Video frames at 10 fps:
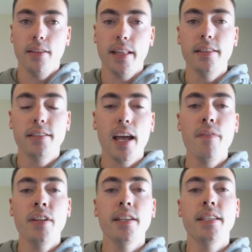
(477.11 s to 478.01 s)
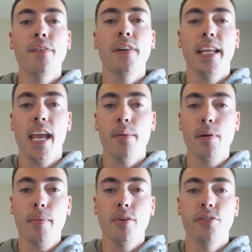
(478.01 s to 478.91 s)
Let's dive into different
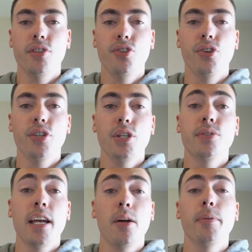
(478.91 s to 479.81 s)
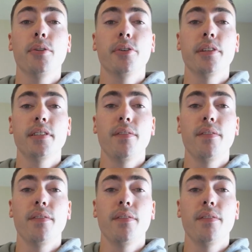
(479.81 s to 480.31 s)
camera modes that you can use to help you learn this